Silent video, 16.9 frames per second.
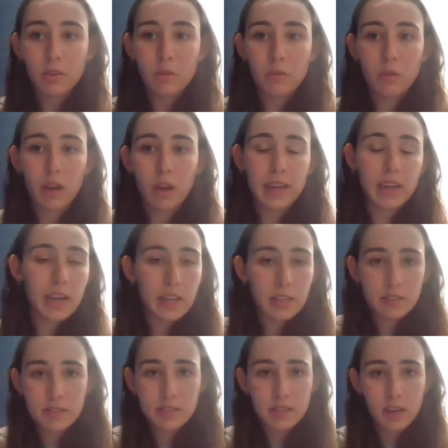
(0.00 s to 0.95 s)
I hate
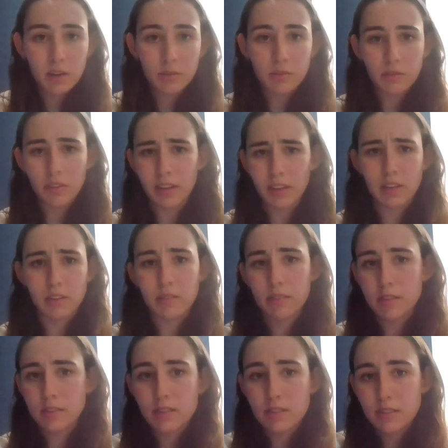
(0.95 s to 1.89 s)
to sound like
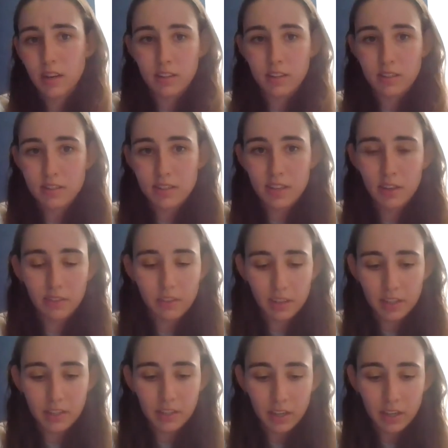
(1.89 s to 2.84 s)
this is not to sound
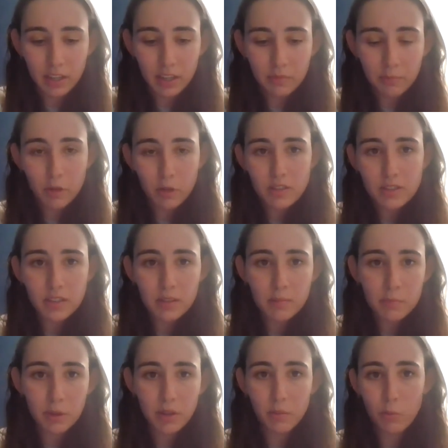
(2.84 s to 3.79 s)
like a negative person,
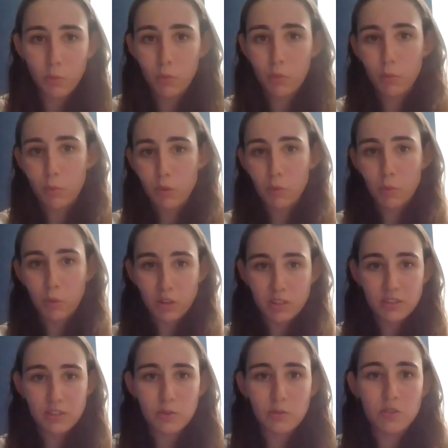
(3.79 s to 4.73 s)
but
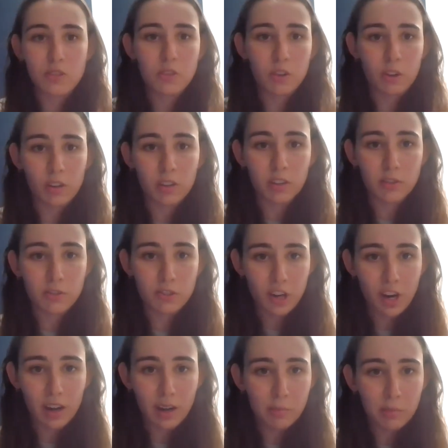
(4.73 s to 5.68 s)
once you start your
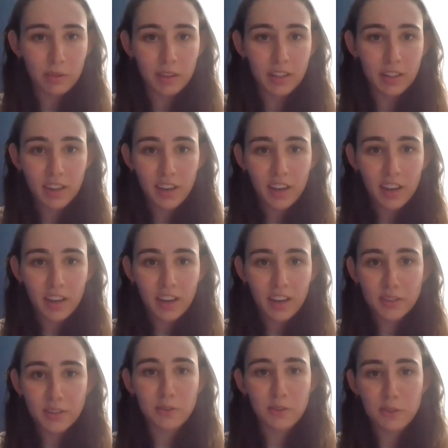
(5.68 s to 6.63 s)
job, like
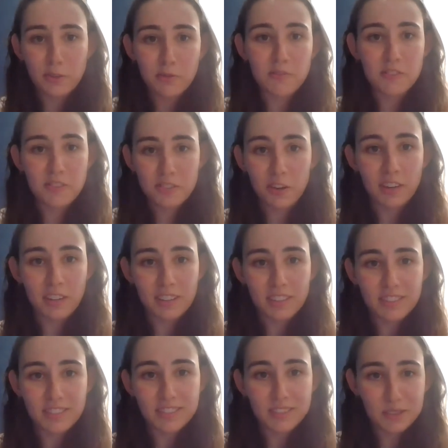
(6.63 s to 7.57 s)
you've
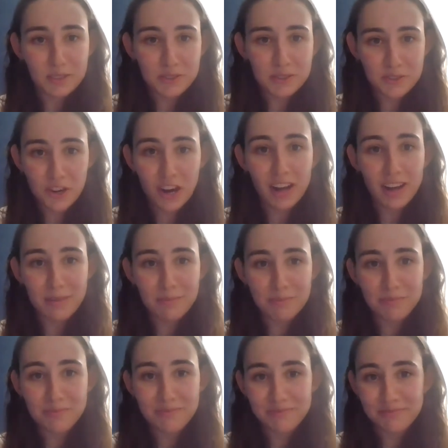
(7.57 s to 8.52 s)
started your job
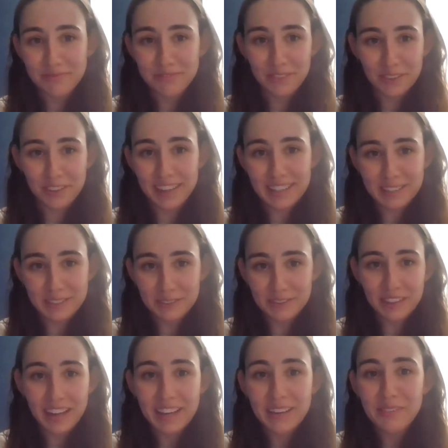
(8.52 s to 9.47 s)
for like your
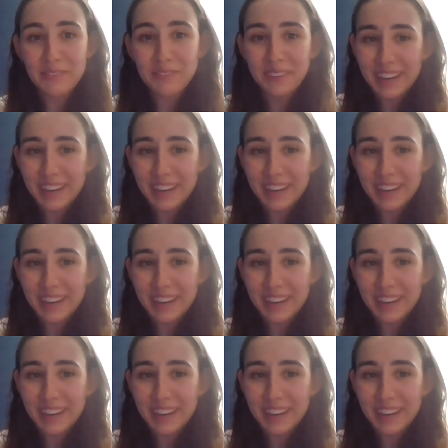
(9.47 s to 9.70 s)
life.